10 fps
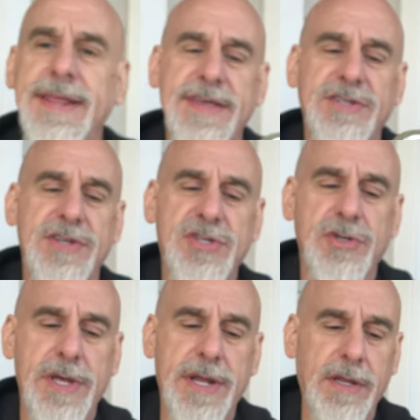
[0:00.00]
eating this because
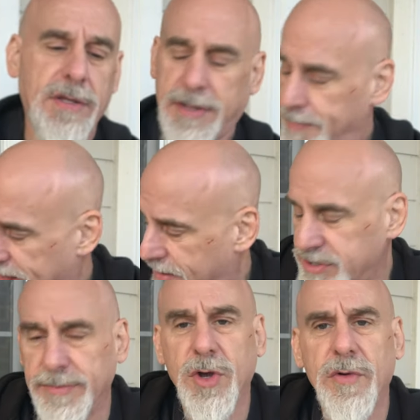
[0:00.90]
in a little couple
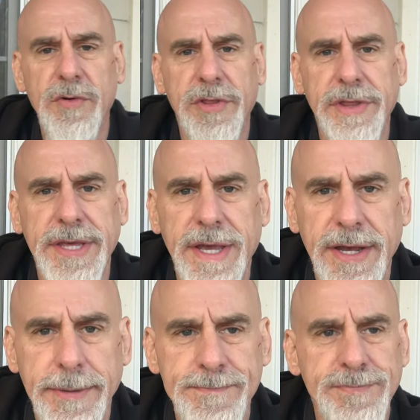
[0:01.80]
hours, I'm going over to the uh,